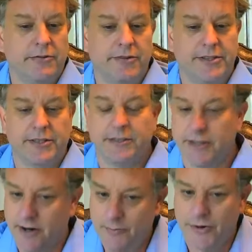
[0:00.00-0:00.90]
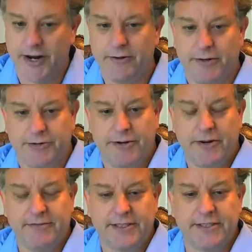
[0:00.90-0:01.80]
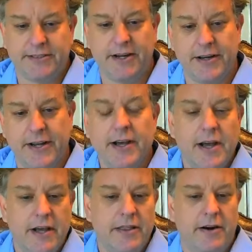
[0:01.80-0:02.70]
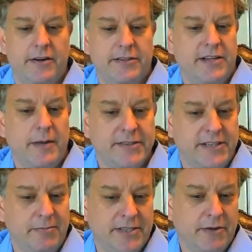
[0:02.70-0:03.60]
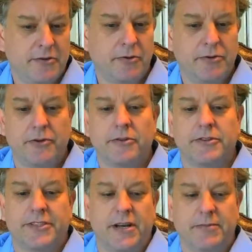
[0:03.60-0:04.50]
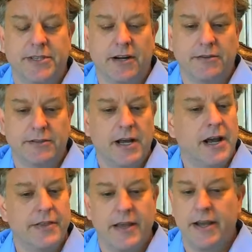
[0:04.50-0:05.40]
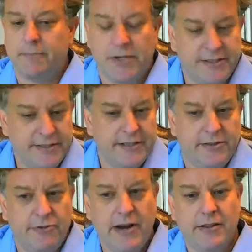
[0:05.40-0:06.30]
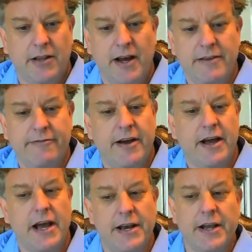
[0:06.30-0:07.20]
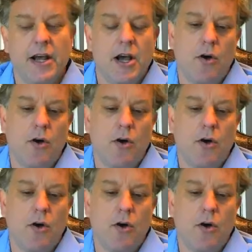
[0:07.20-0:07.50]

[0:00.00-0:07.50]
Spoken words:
So for instance, in our brain, which we obviously study, there are a type of stem cell called neural stem cells, and they persist throughout life. And